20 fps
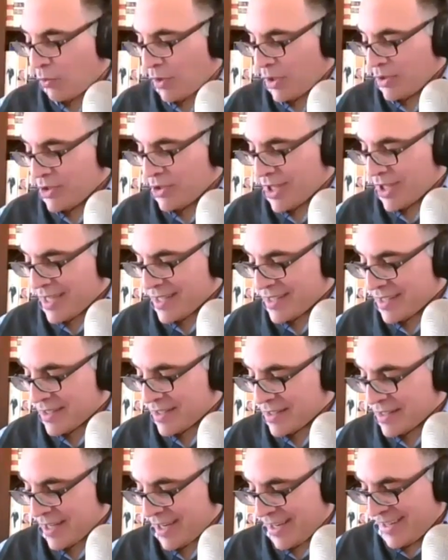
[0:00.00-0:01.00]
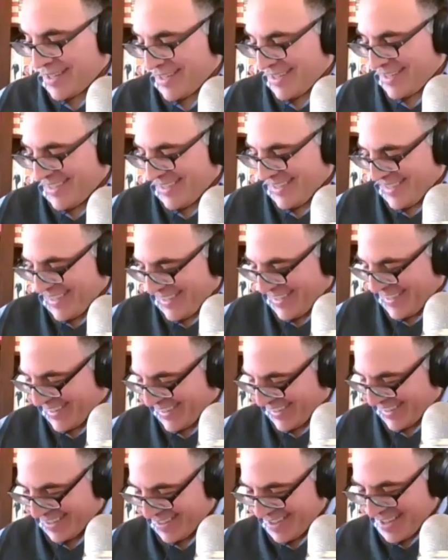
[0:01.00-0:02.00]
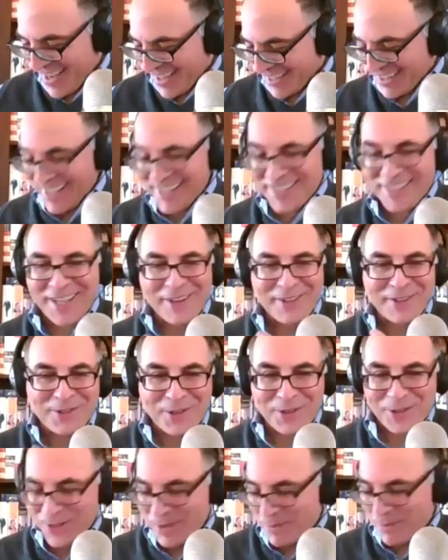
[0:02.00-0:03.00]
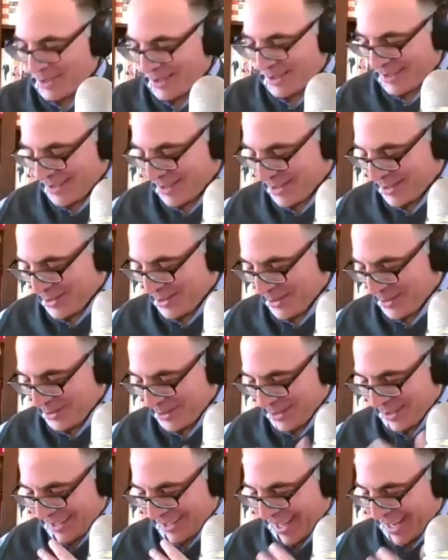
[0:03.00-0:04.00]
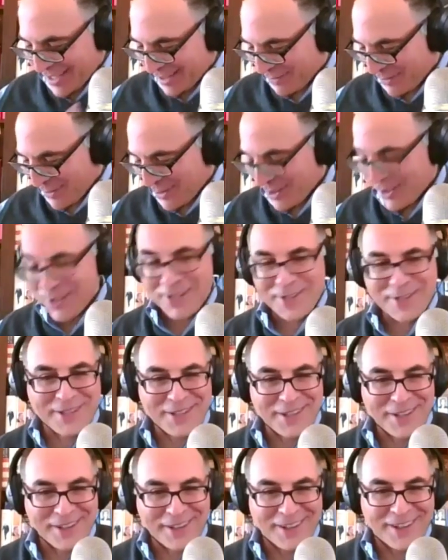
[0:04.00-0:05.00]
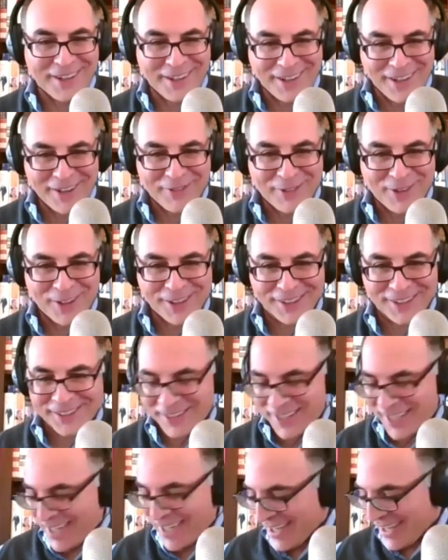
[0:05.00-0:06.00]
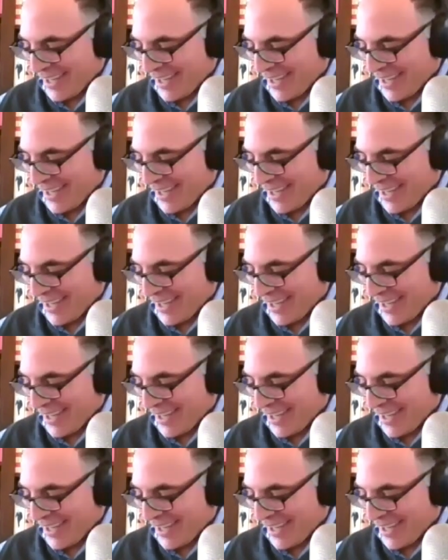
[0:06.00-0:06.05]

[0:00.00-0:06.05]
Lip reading: when you say since that sounds so similar to the last few years of our